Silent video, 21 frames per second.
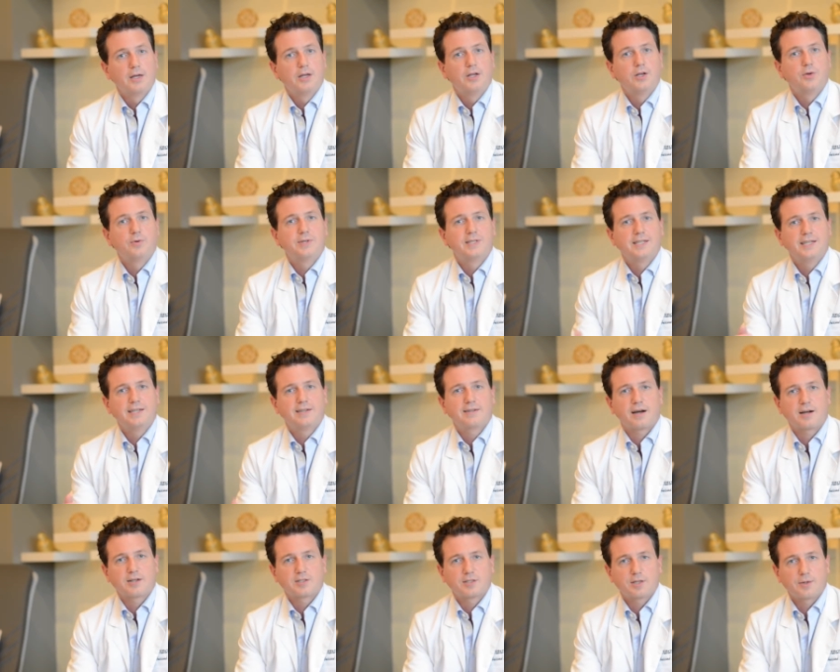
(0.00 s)
you
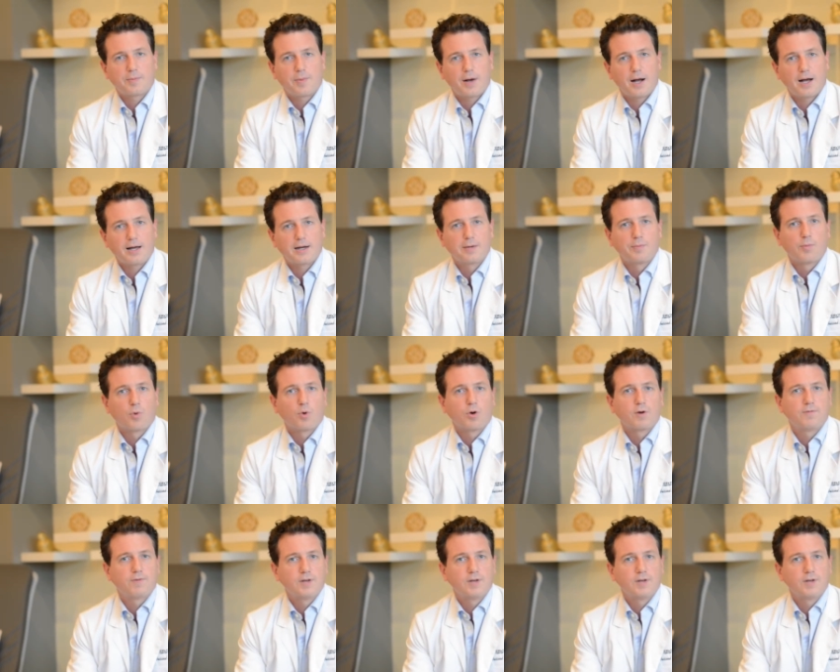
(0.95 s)
detox your body more